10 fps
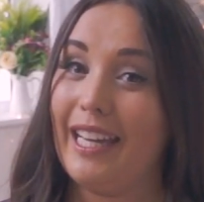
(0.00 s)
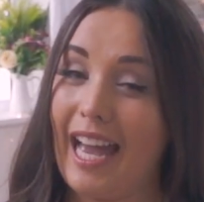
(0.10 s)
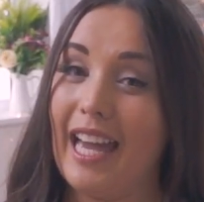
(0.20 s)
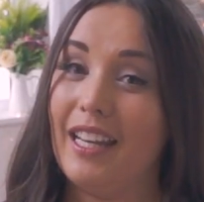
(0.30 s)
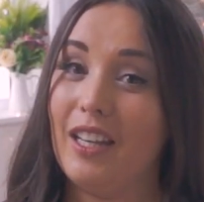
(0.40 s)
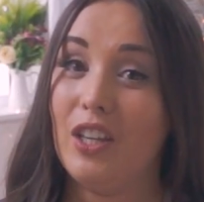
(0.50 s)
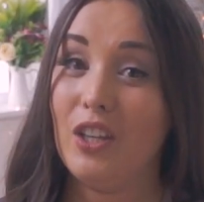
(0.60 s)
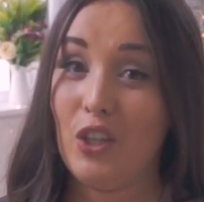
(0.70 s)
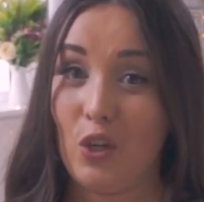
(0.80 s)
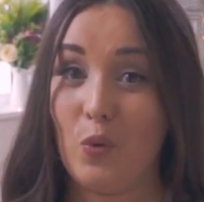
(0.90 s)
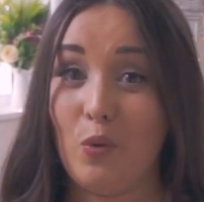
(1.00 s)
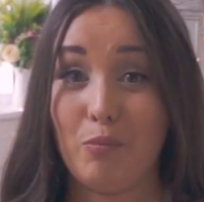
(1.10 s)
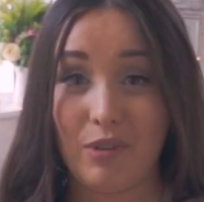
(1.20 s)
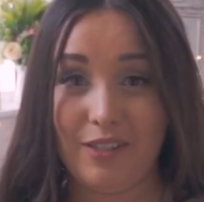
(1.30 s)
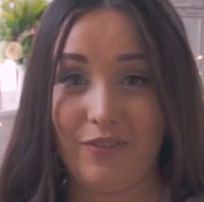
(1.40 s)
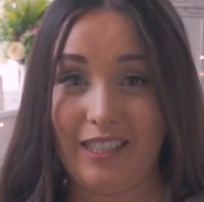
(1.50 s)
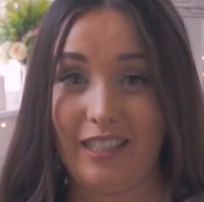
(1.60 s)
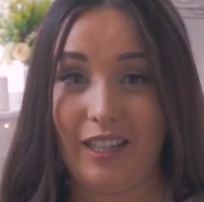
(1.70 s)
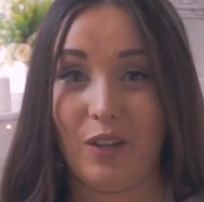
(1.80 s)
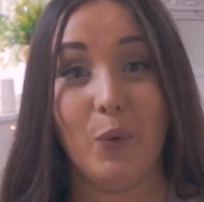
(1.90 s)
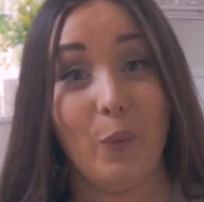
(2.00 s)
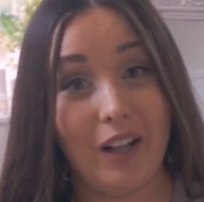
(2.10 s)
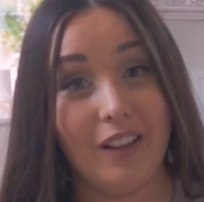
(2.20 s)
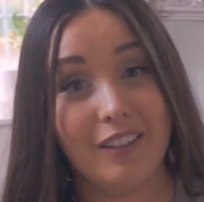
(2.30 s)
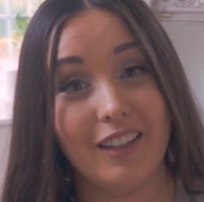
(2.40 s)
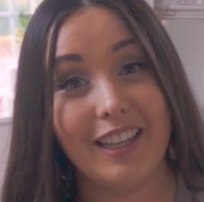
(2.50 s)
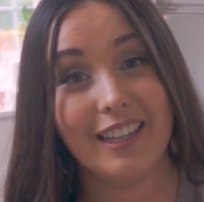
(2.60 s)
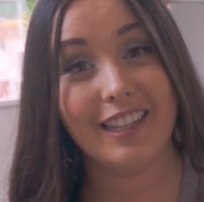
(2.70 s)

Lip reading: Can you breastfeed in it? Well,